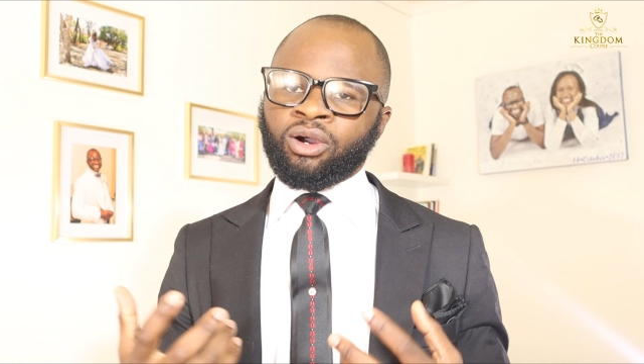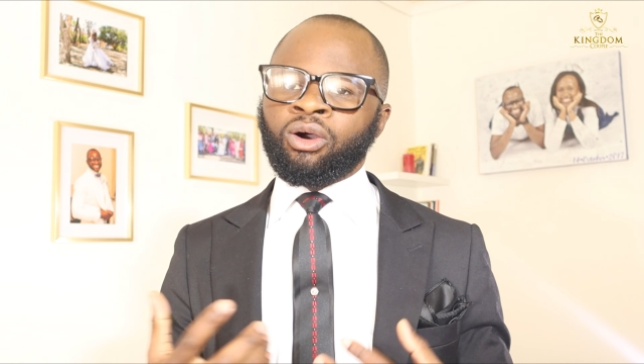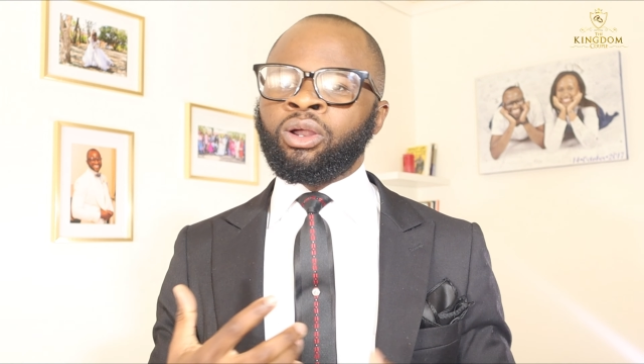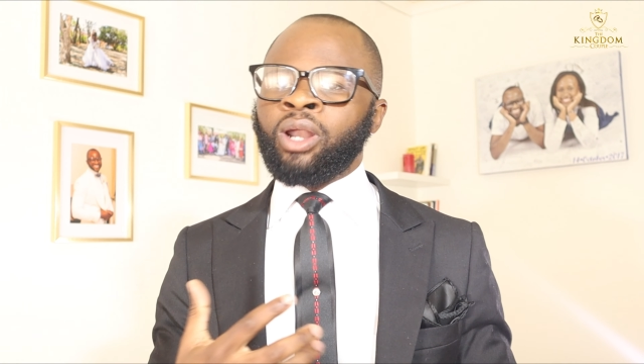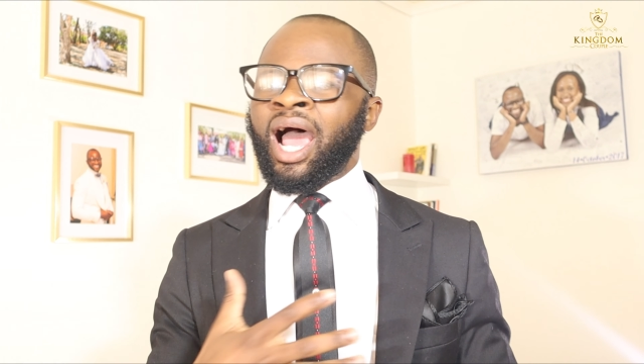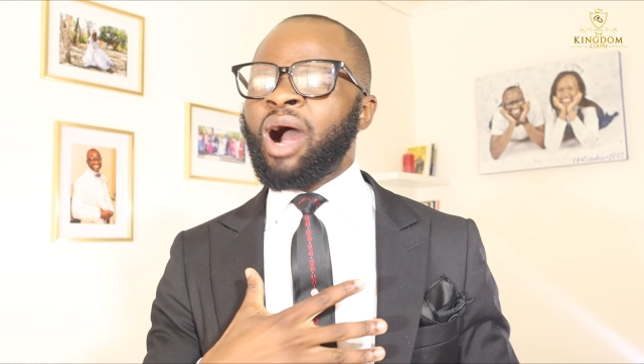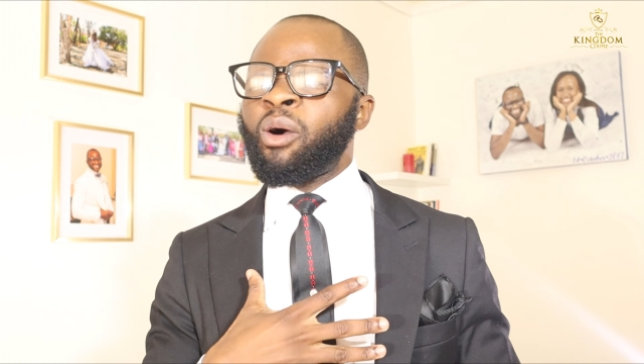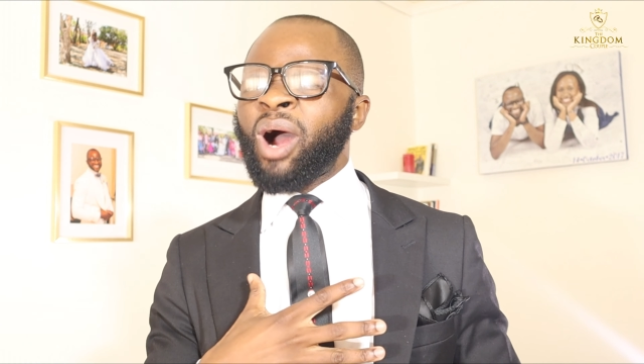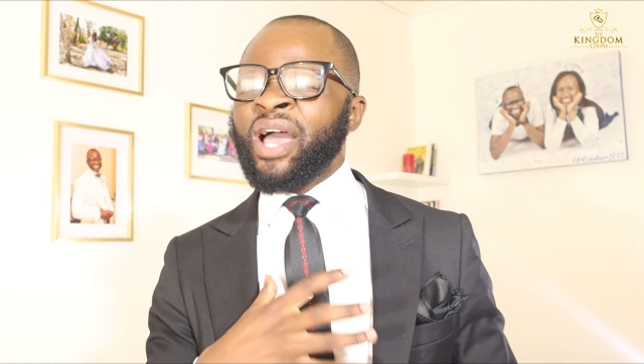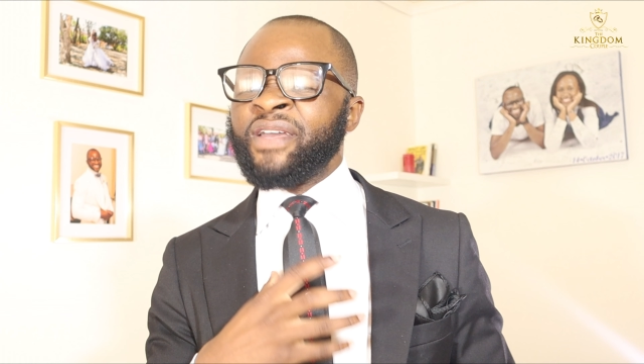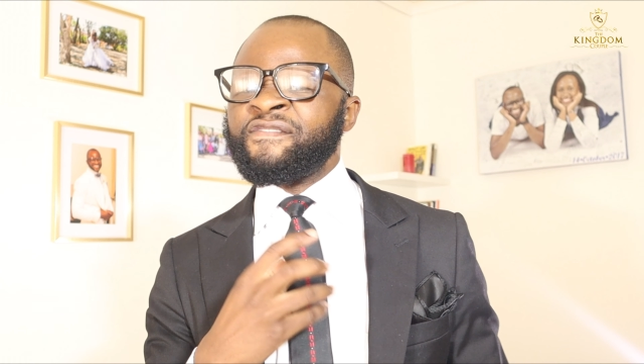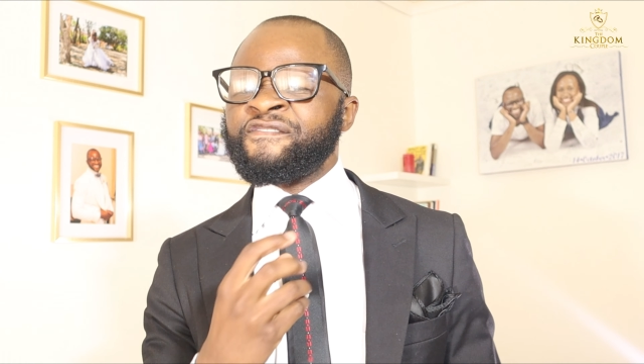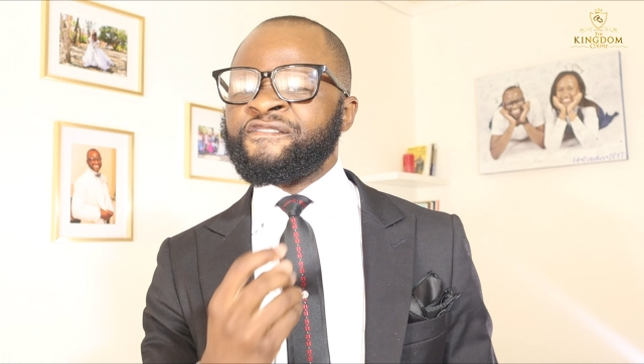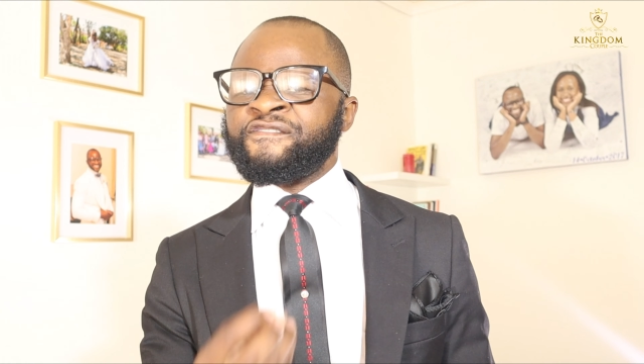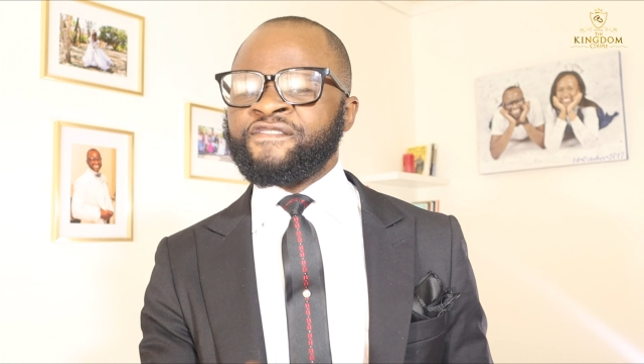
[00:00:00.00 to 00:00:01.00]
on how
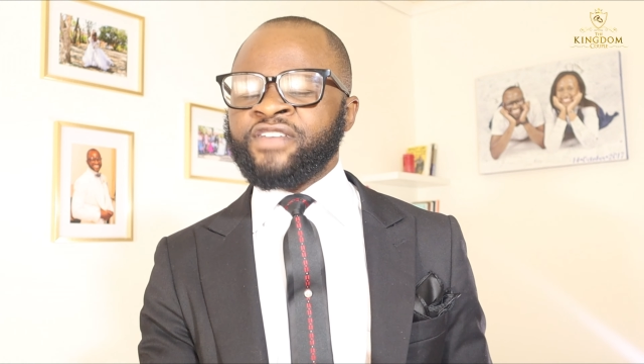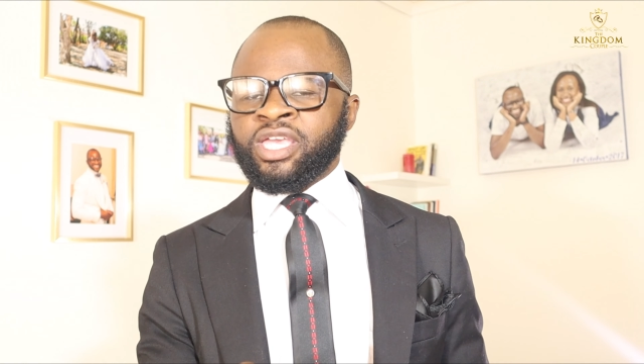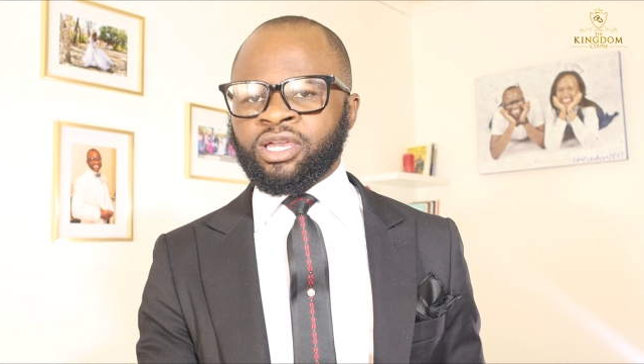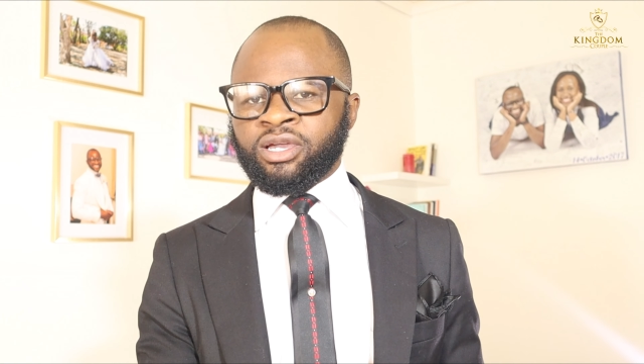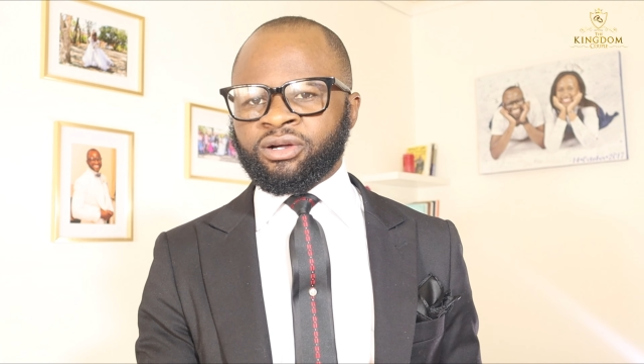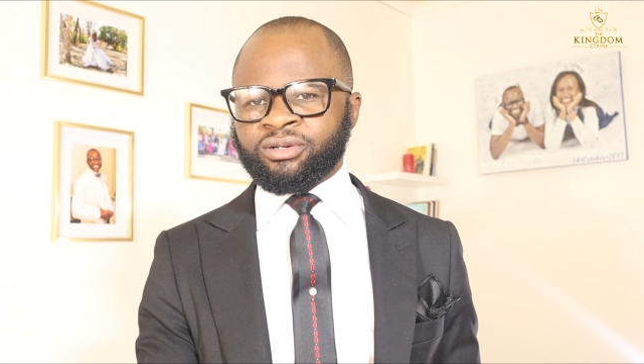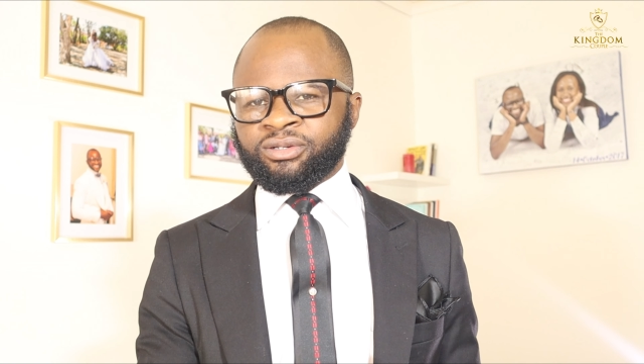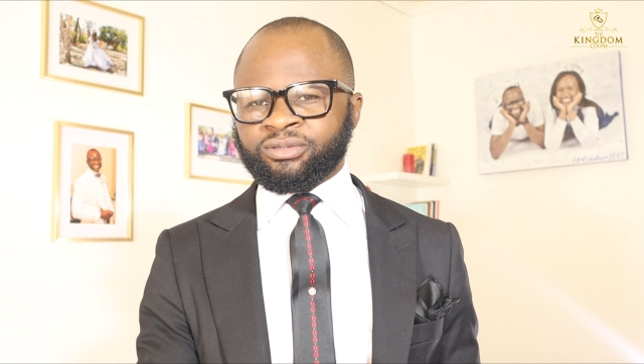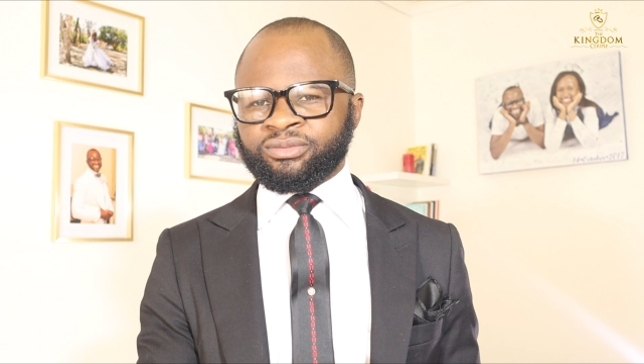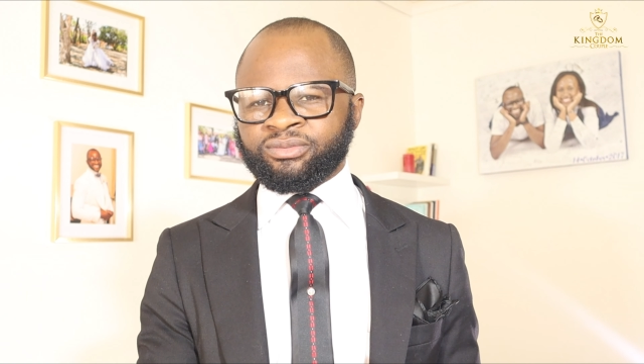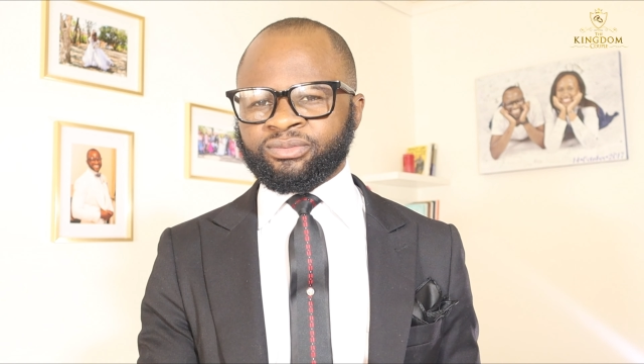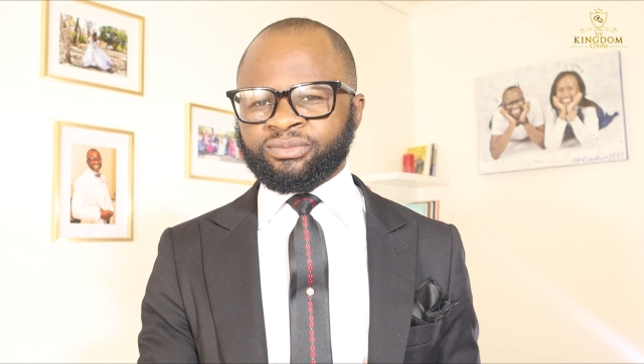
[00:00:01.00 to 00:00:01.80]
I feel.